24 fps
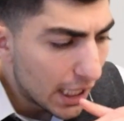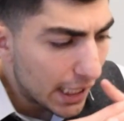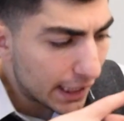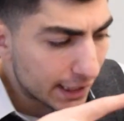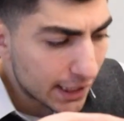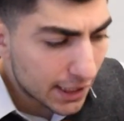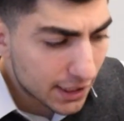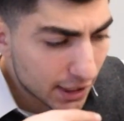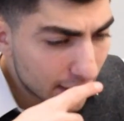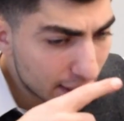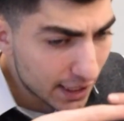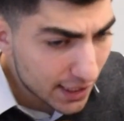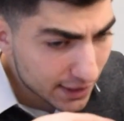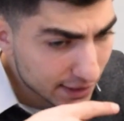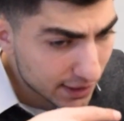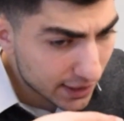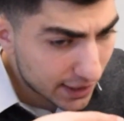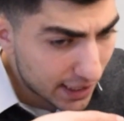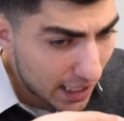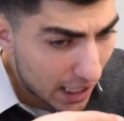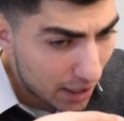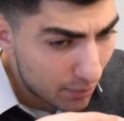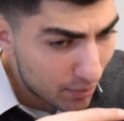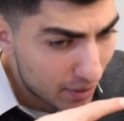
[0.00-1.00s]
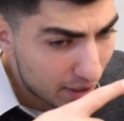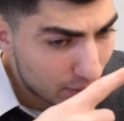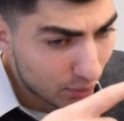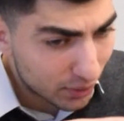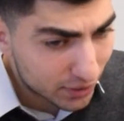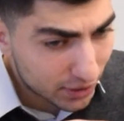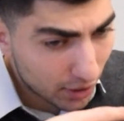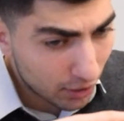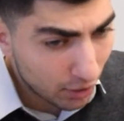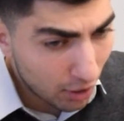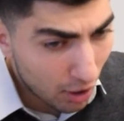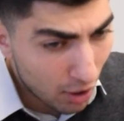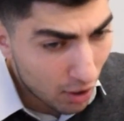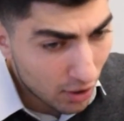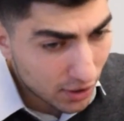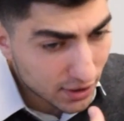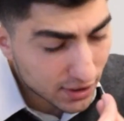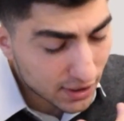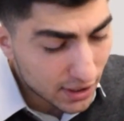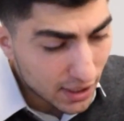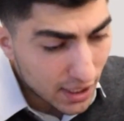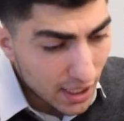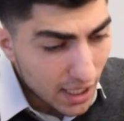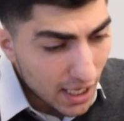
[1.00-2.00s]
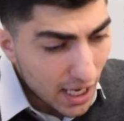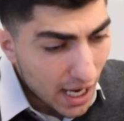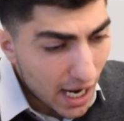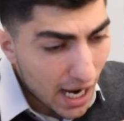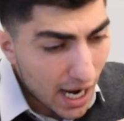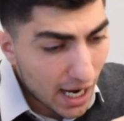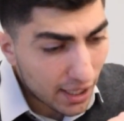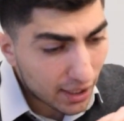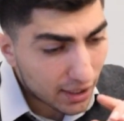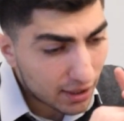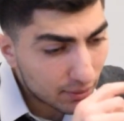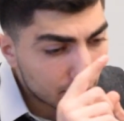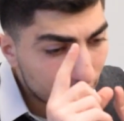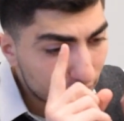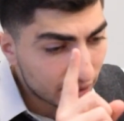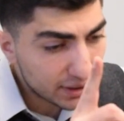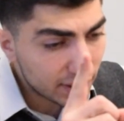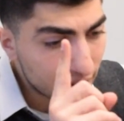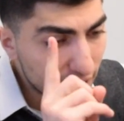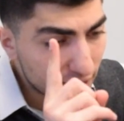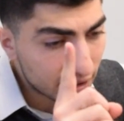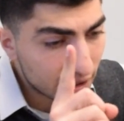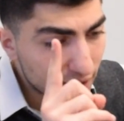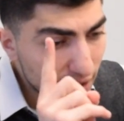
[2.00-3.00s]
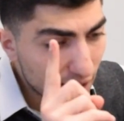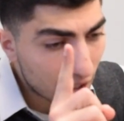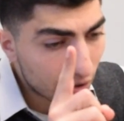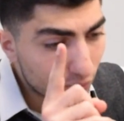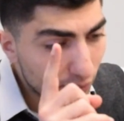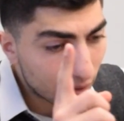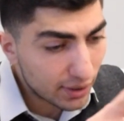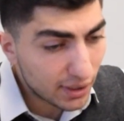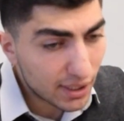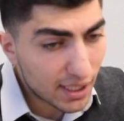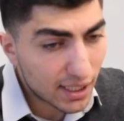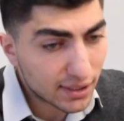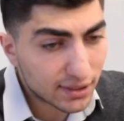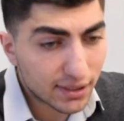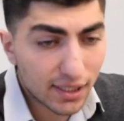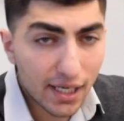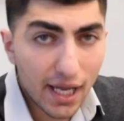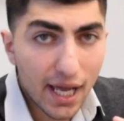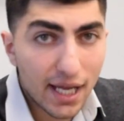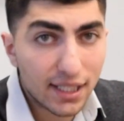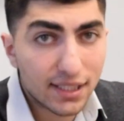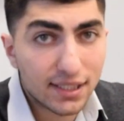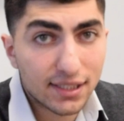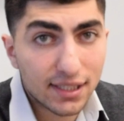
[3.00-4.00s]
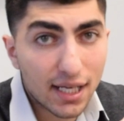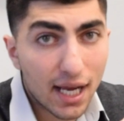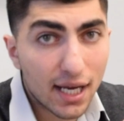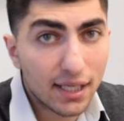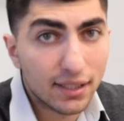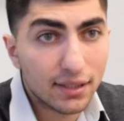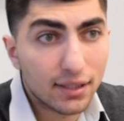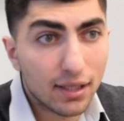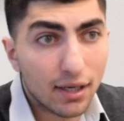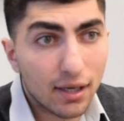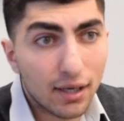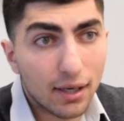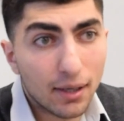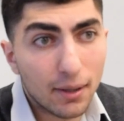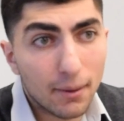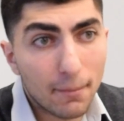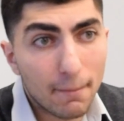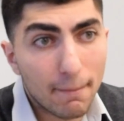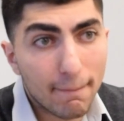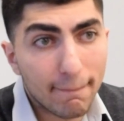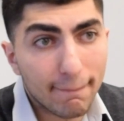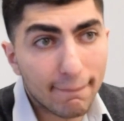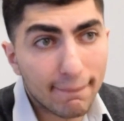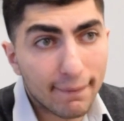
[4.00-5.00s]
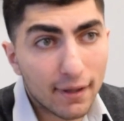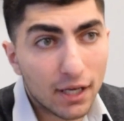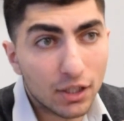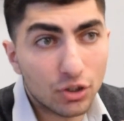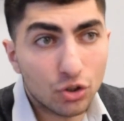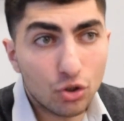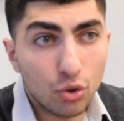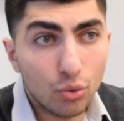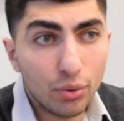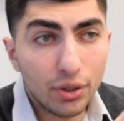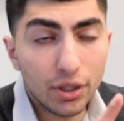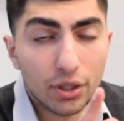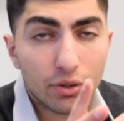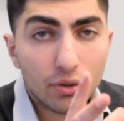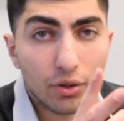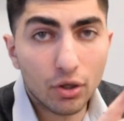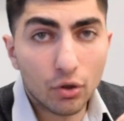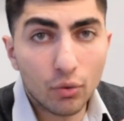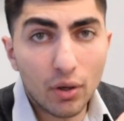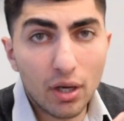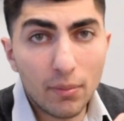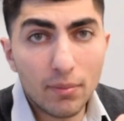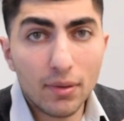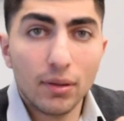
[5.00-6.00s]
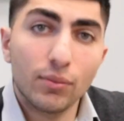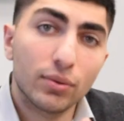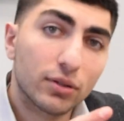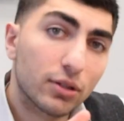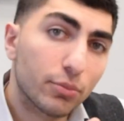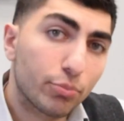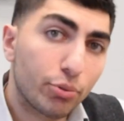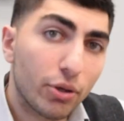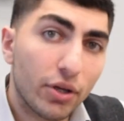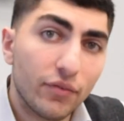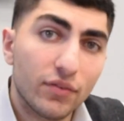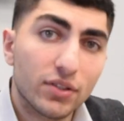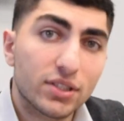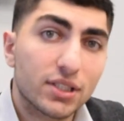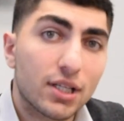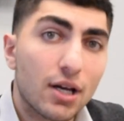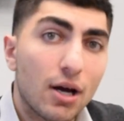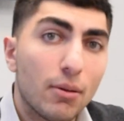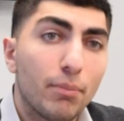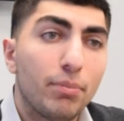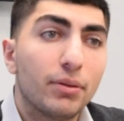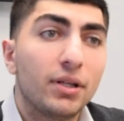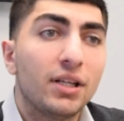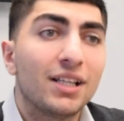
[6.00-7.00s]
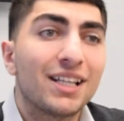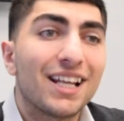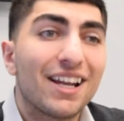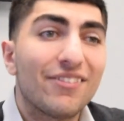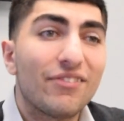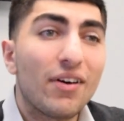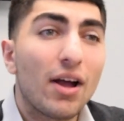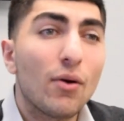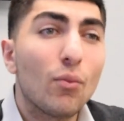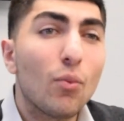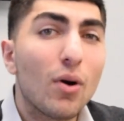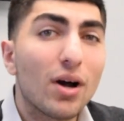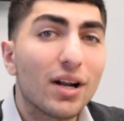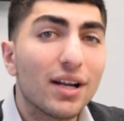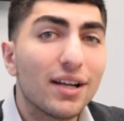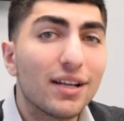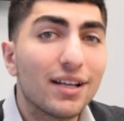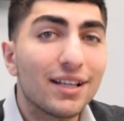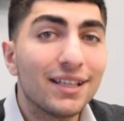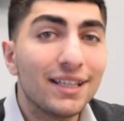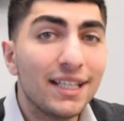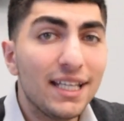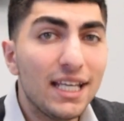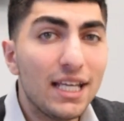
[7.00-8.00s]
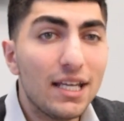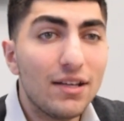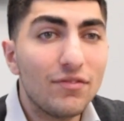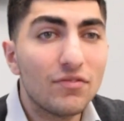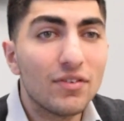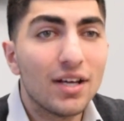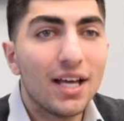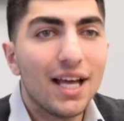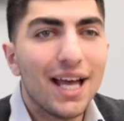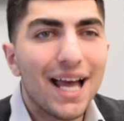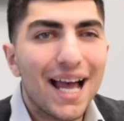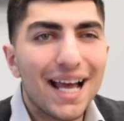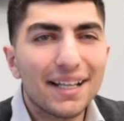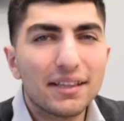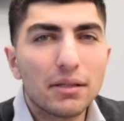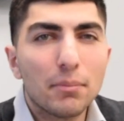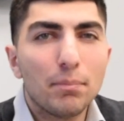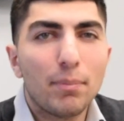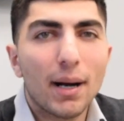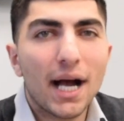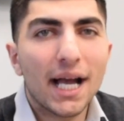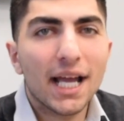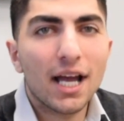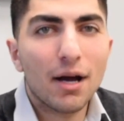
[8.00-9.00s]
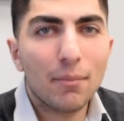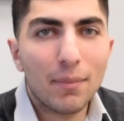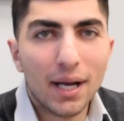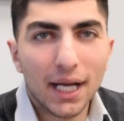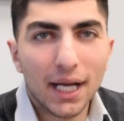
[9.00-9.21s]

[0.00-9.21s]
Another lesson came in with the loss. I completely did not realize that I had signed a 2-year agreement with the previous company that if I wanted to leave, I had to buy out